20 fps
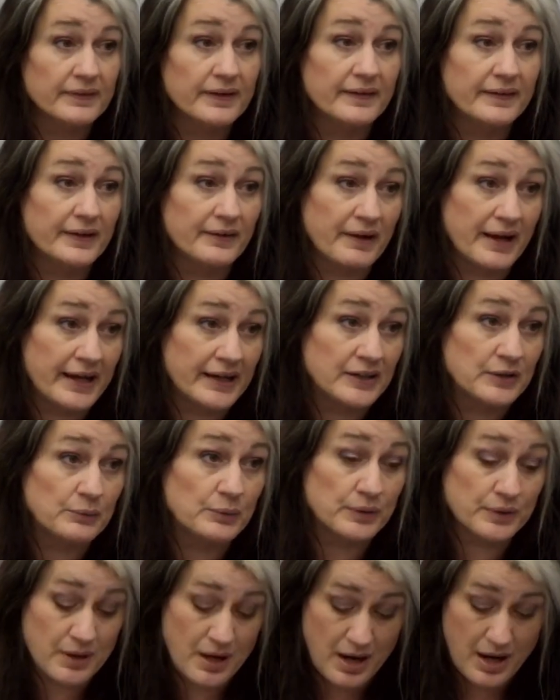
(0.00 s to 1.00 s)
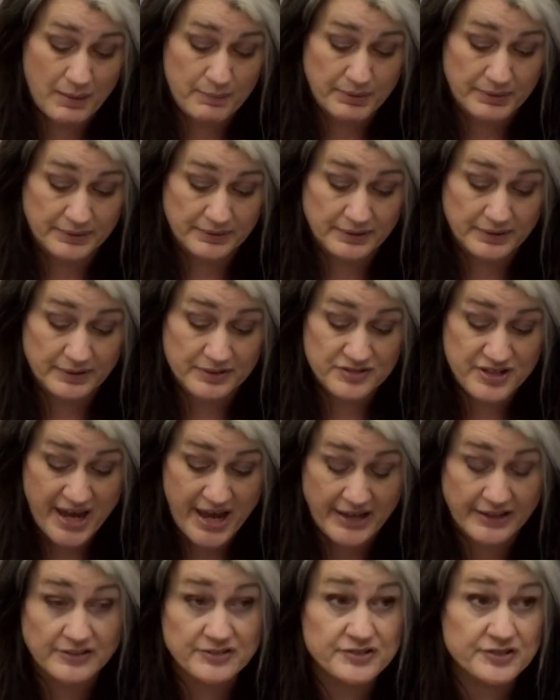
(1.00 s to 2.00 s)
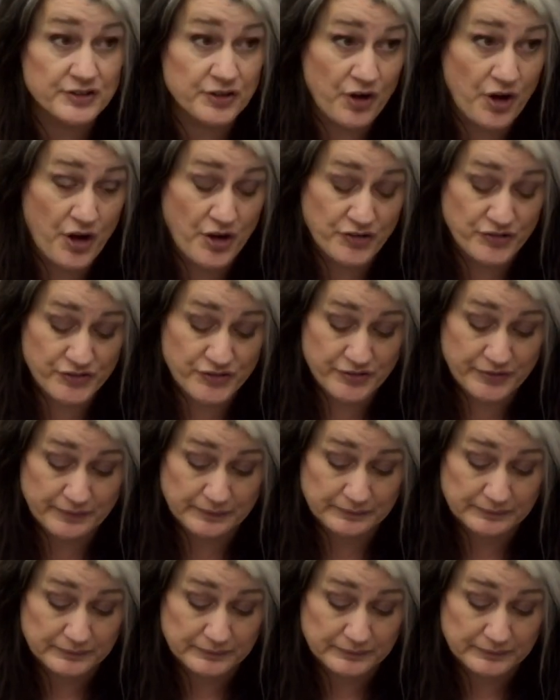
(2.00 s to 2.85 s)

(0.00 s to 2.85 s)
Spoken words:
than their annual carbon tax cost.